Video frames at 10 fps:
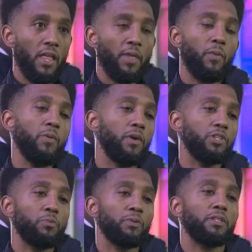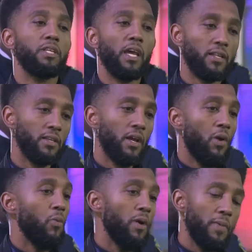that we want to protect
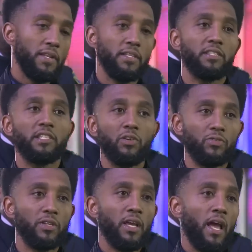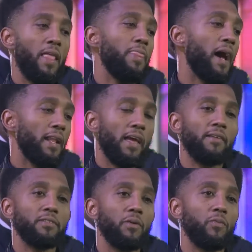women and children and not
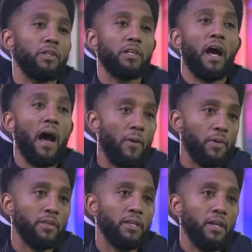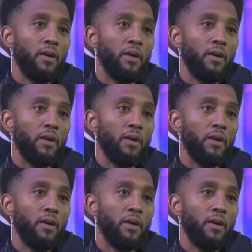have someone cowardly?